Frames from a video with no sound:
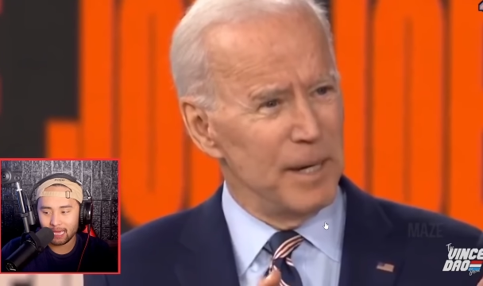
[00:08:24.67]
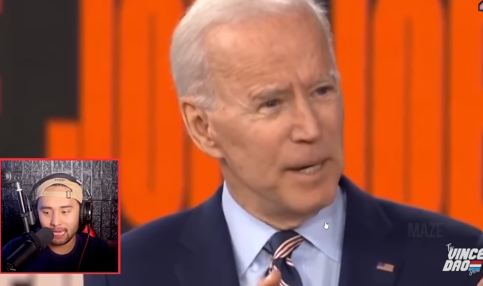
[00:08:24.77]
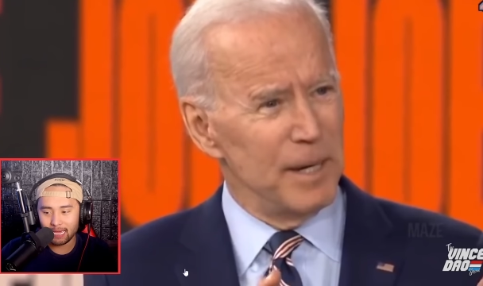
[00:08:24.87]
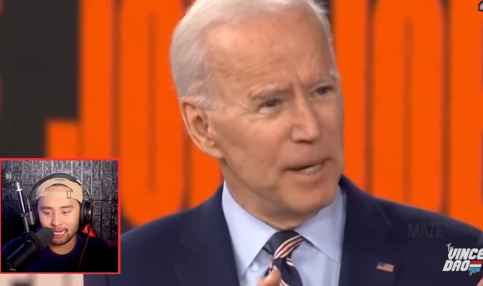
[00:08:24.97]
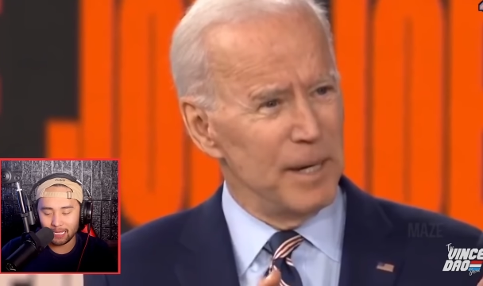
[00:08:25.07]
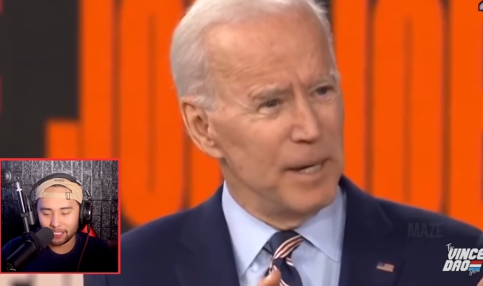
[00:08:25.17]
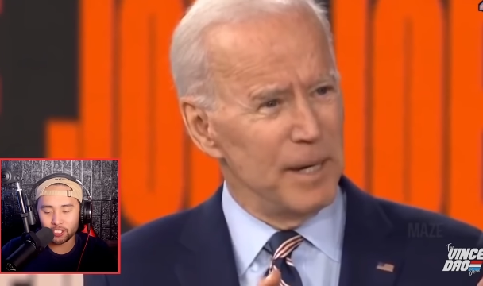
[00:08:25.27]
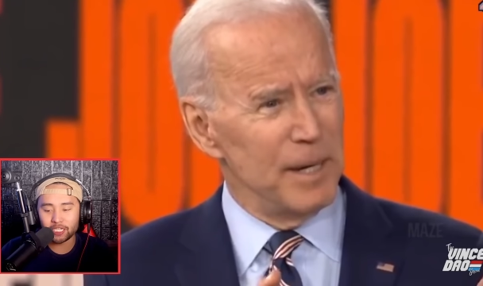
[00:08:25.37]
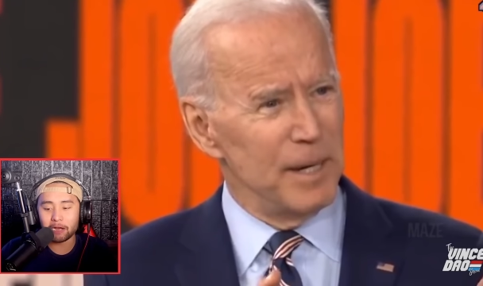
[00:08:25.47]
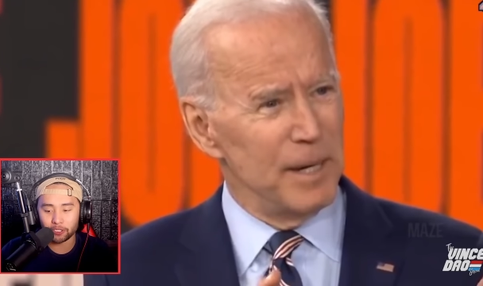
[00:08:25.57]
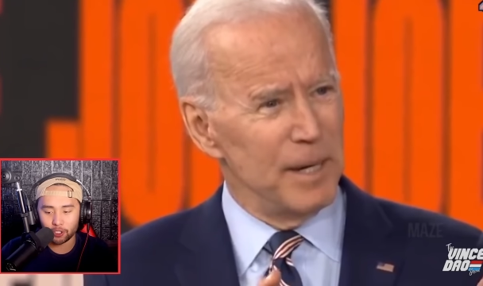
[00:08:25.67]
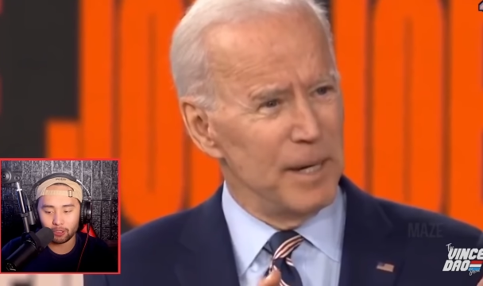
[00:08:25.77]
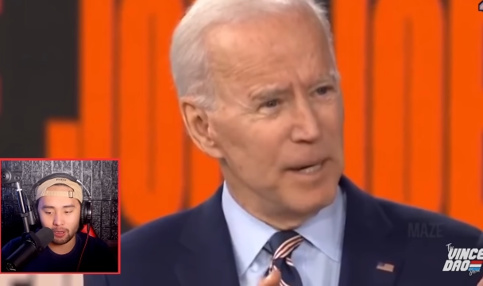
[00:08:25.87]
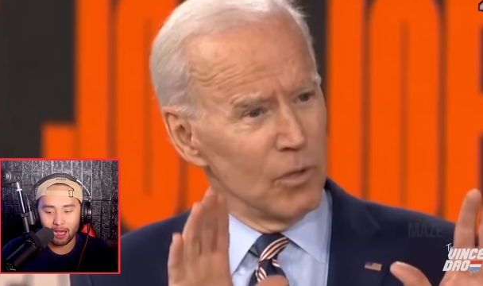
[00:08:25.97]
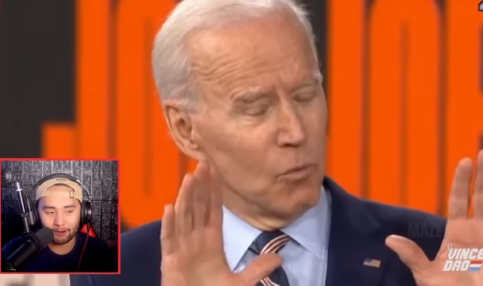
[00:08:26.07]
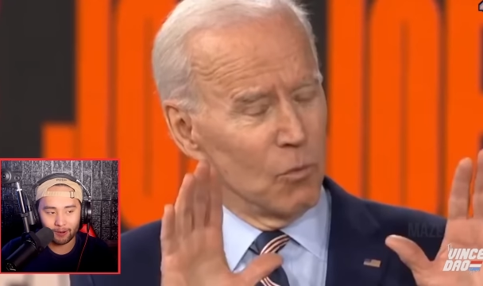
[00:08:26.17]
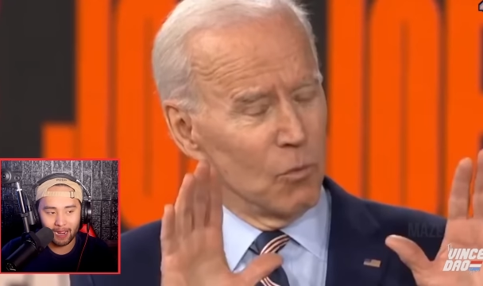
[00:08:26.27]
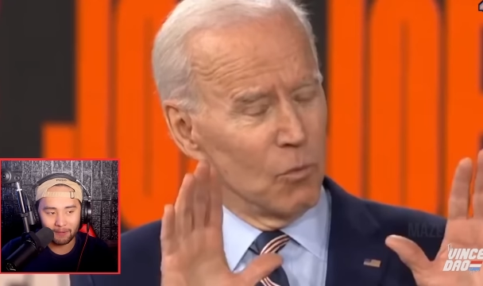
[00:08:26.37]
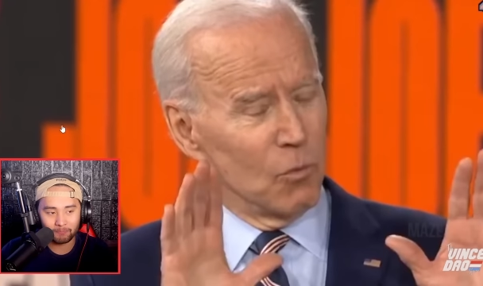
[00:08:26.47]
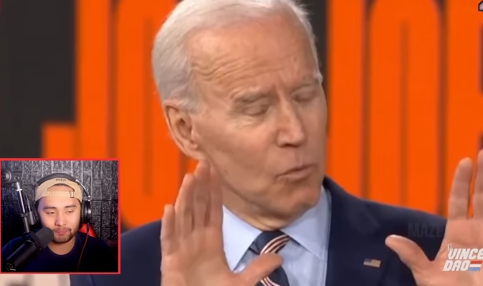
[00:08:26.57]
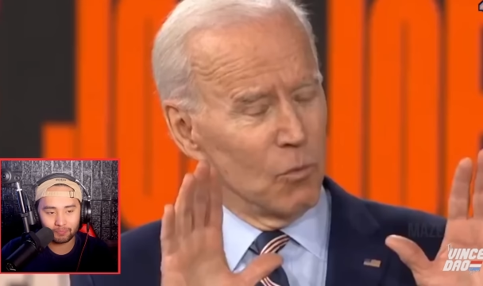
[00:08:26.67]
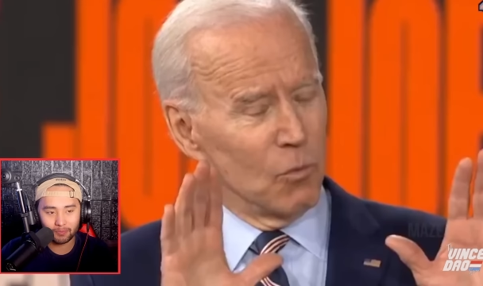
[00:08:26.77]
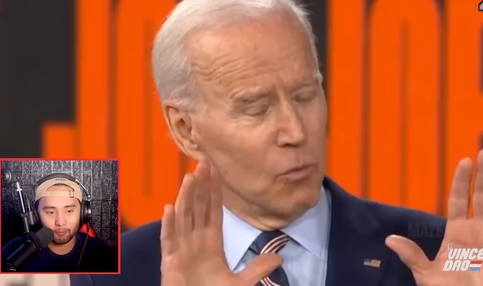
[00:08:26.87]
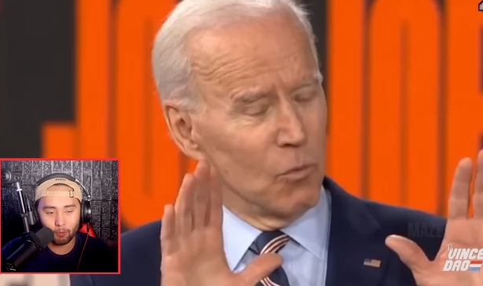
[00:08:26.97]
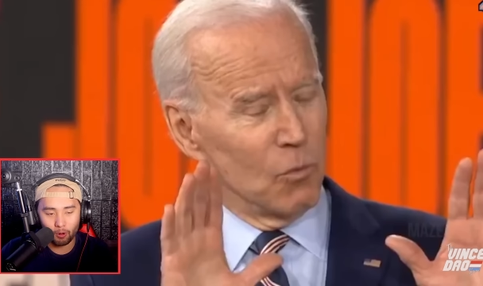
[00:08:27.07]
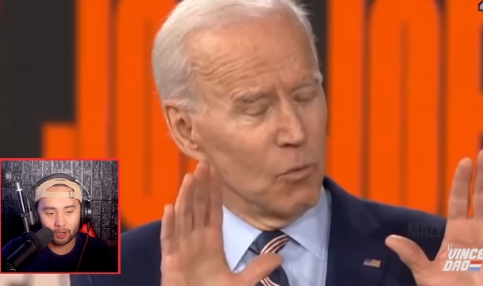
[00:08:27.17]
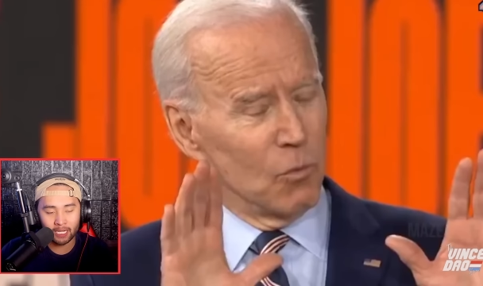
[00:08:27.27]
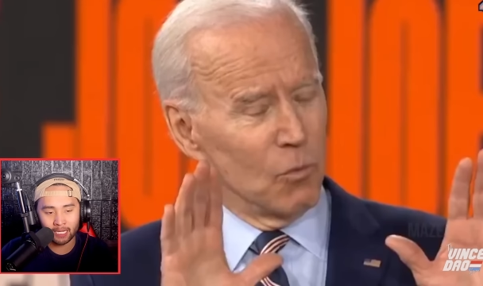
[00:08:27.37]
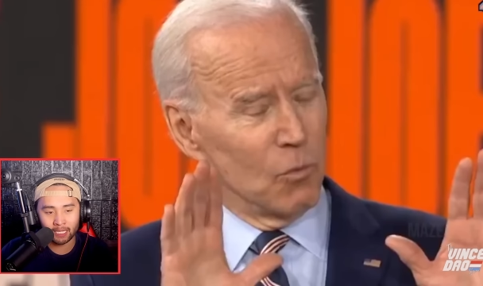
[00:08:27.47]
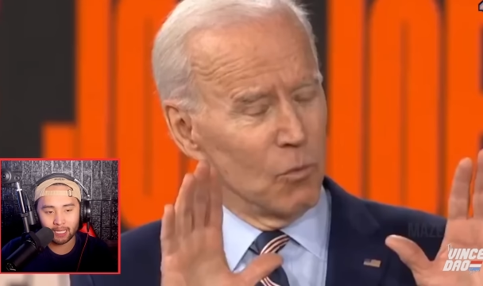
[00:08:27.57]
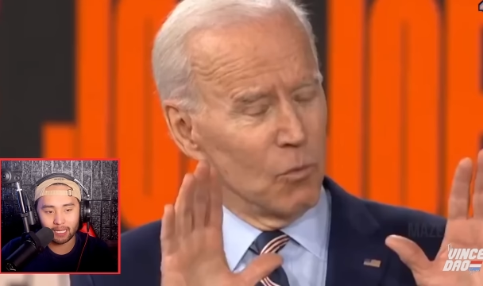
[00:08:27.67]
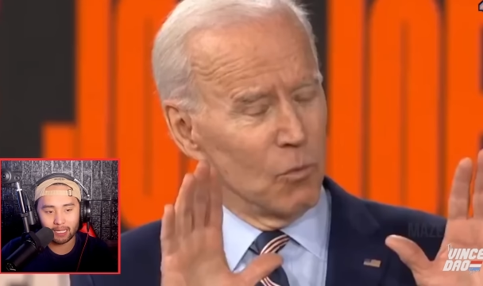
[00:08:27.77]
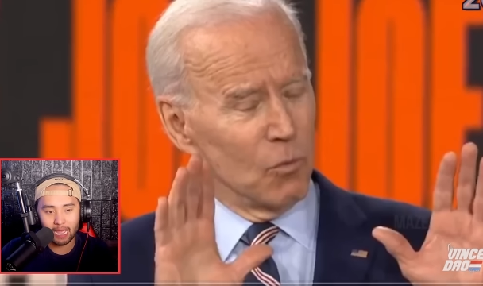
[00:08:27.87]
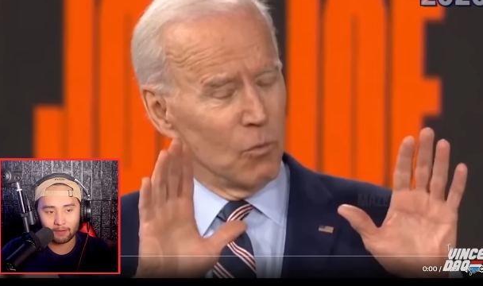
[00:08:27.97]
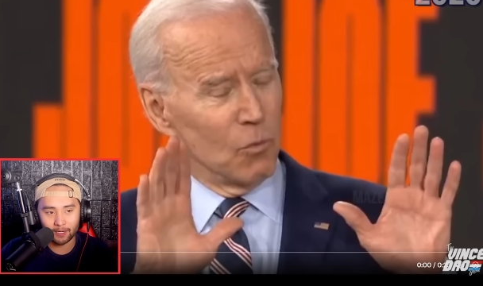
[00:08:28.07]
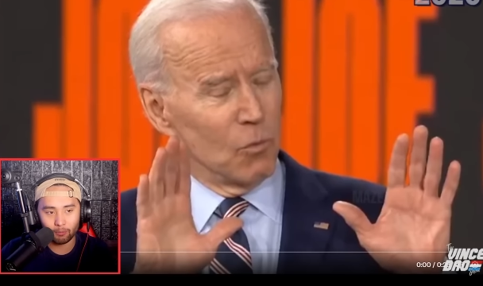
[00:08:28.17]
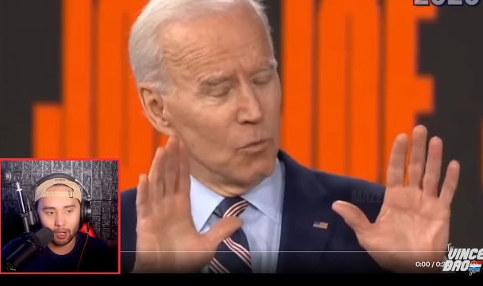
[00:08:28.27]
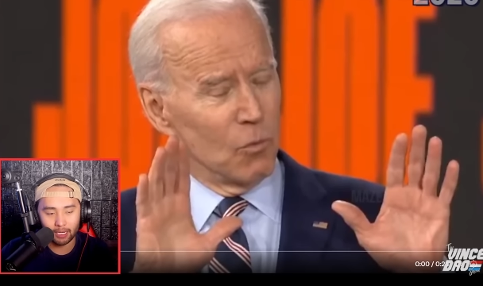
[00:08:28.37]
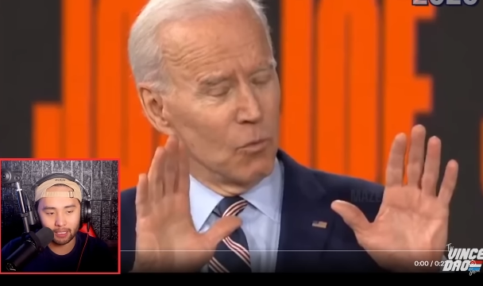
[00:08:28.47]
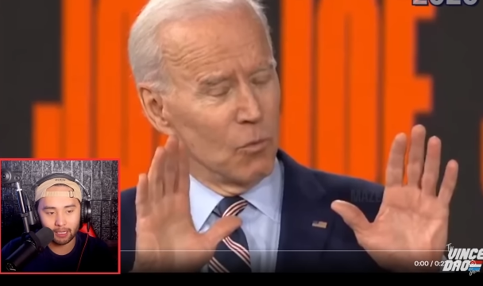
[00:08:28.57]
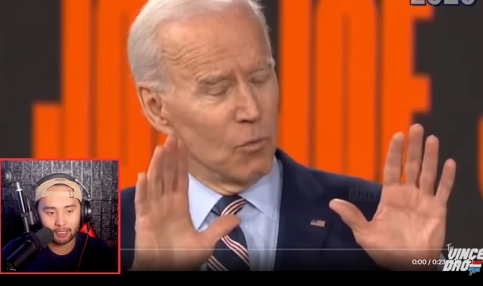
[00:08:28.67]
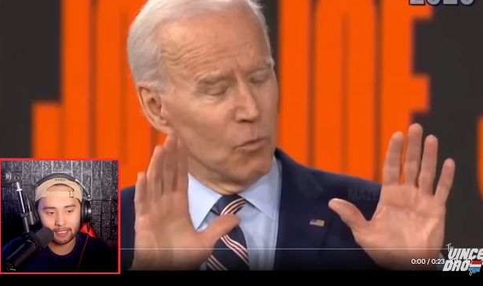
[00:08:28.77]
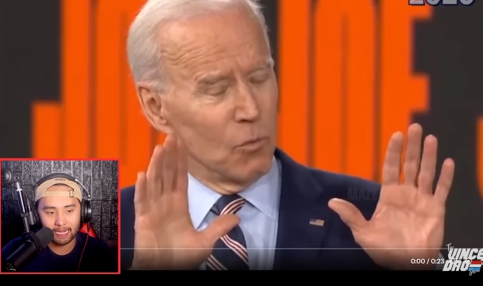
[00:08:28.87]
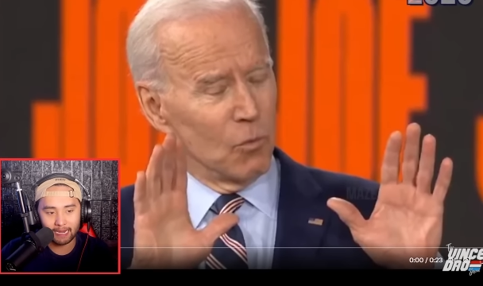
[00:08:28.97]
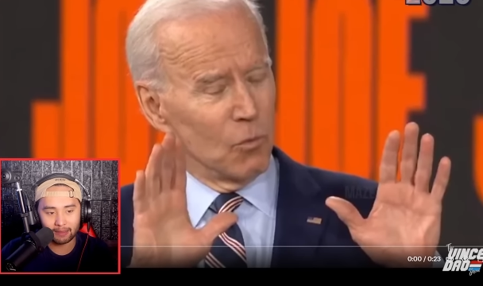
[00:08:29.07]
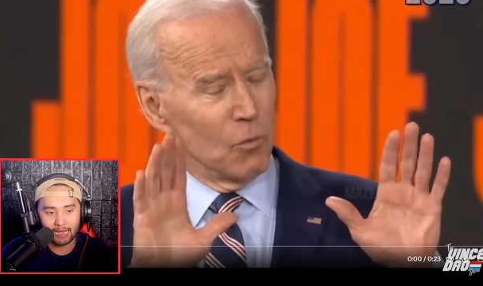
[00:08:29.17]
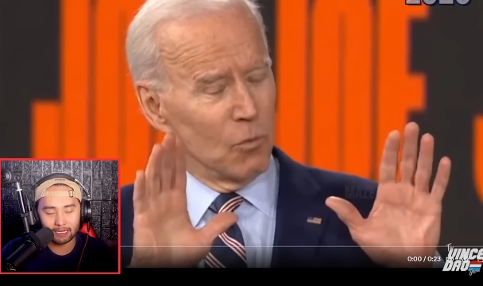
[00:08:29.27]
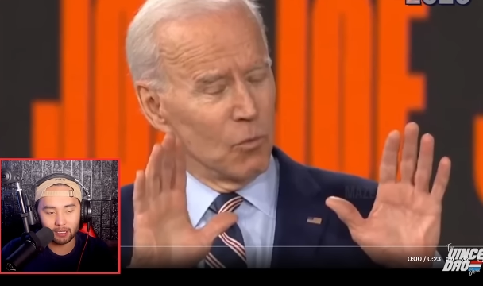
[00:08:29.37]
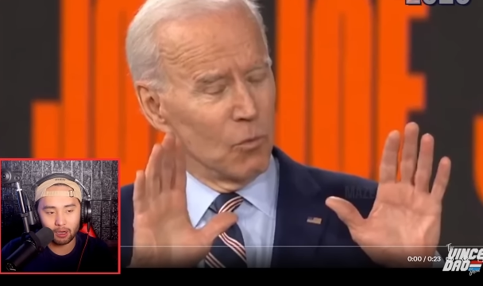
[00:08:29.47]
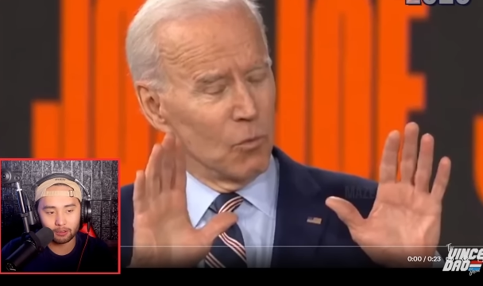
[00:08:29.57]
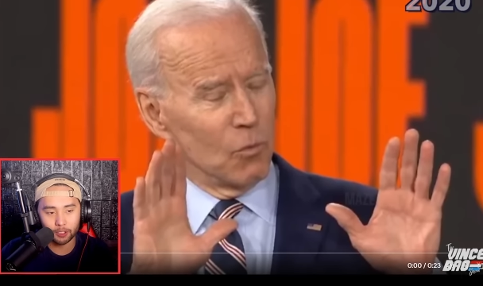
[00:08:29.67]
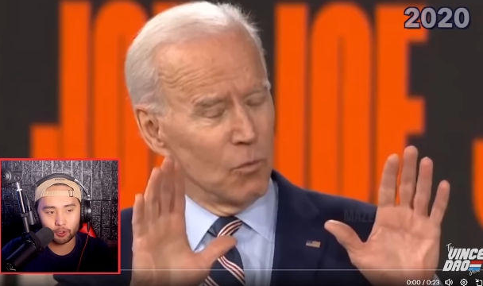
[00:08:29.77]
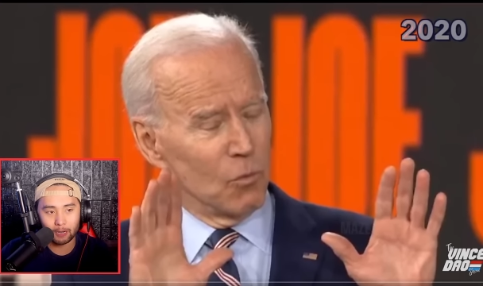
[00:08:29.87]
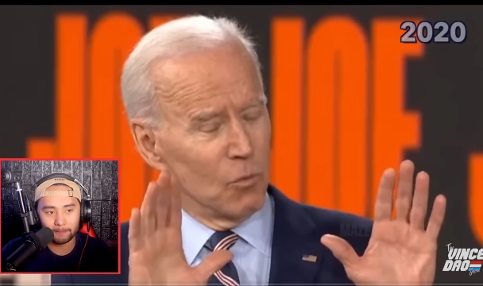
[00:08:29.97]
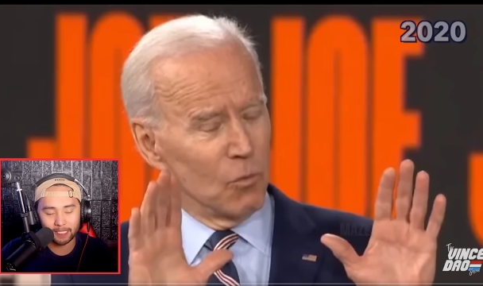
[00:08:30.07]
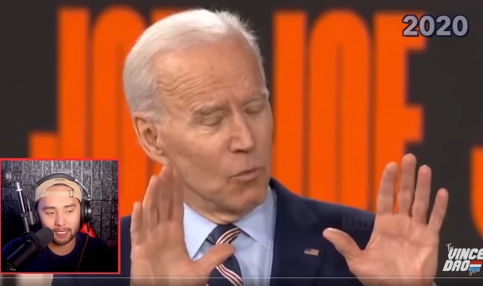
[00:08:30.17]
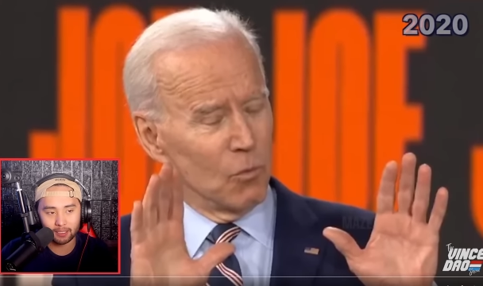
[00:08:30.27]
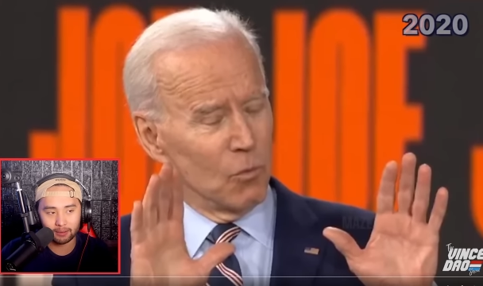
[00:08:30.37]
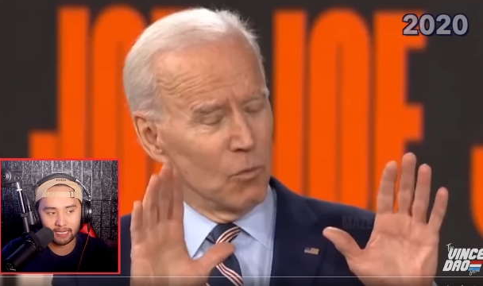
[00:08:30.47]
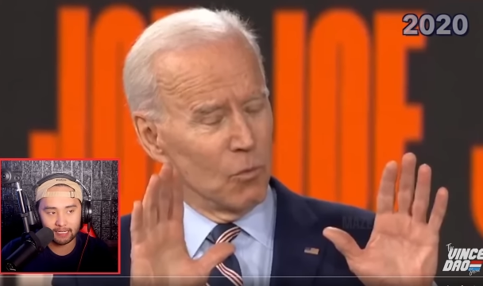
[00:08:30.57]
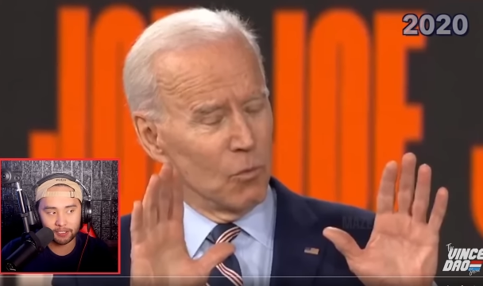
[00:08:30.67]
Speaker 1: it, it just tells you a lot, right? Warning everyone, saying that Donald Trump is going to lead us